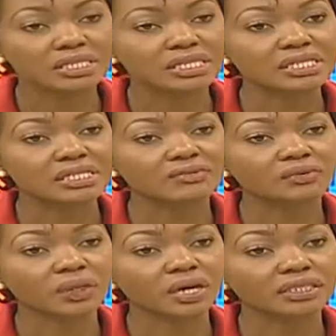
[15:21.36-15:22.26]
it is
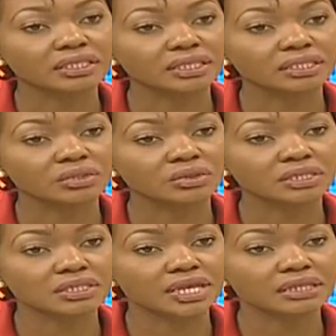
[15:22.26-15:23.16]
for young designers to
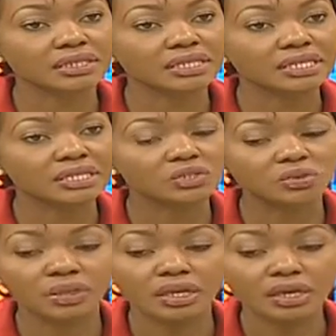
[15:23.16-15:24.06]
understand that they need to
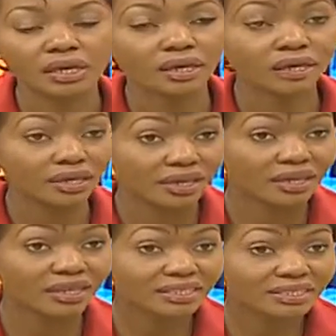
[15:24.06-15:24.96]
be,
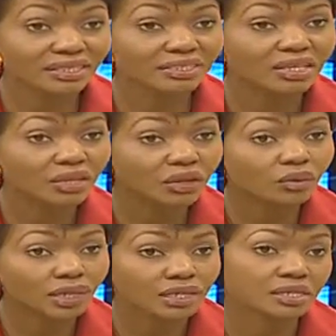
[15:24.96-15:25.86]
in a sense,
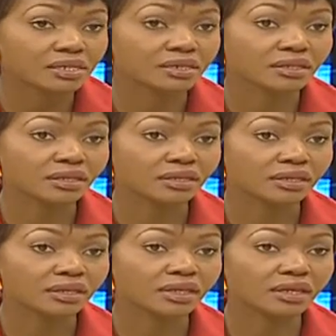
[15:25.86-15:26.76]
incubated
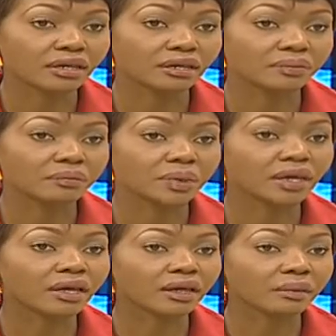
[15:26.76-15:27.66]
in a
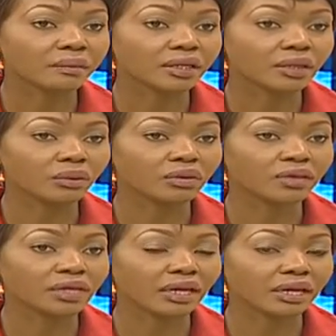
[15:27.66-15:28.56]
bigger company or
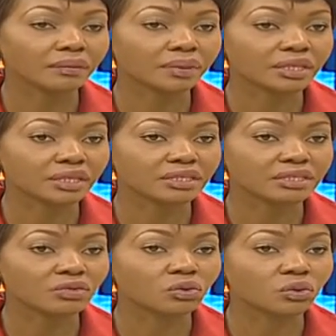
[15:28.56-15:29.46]
even a company that
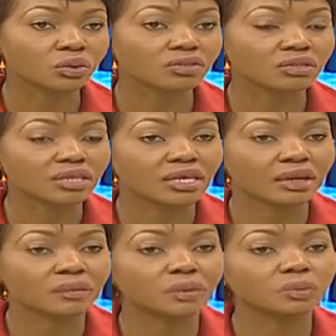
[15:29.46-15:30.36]
is growing so that they
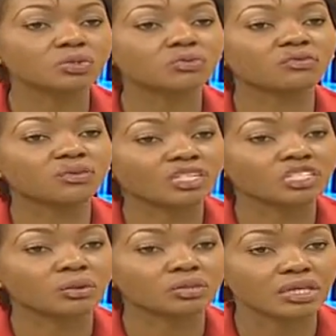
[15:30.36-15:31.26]
can be able to flesh
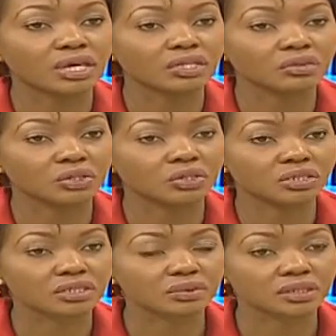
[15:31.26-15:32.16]
out their expression
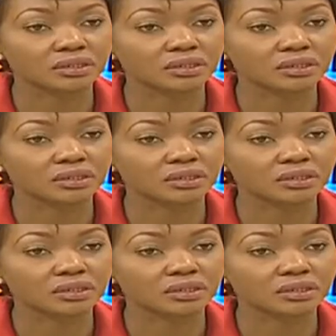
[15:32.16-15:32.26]
as well.